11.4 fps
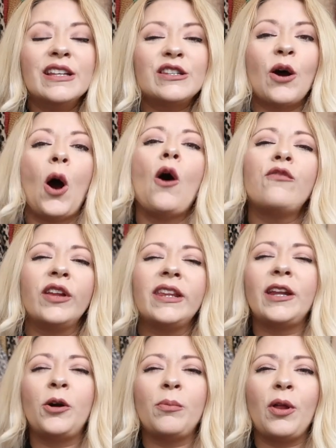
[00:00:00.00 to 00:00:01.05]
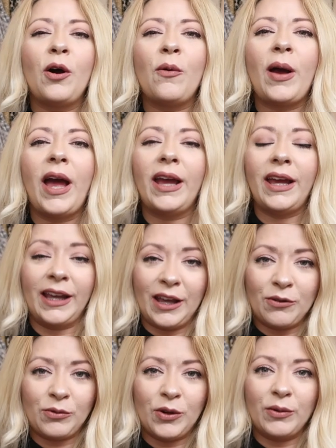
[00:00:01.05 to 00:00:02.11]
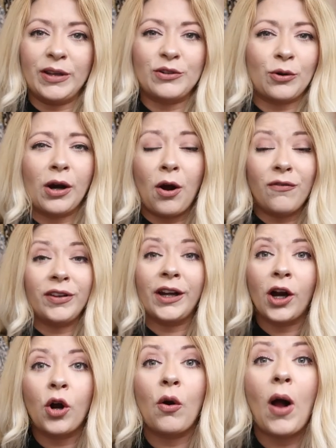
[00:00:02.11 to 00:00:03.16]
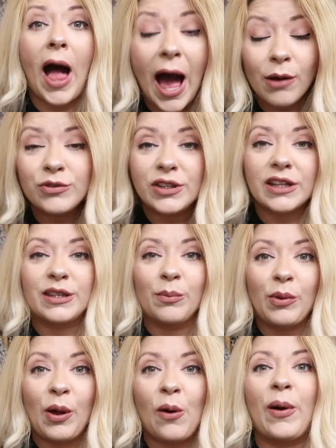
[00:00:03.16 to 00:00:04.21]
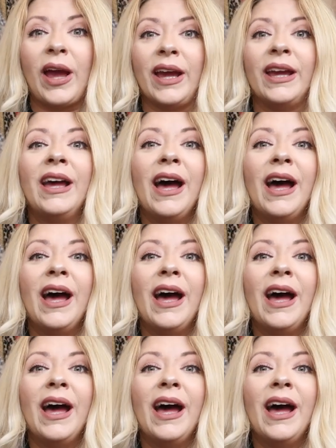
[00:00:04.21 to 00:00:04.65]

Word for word: So hopefully they don't blow away and get ruined or hopefully our house doesn't blow away.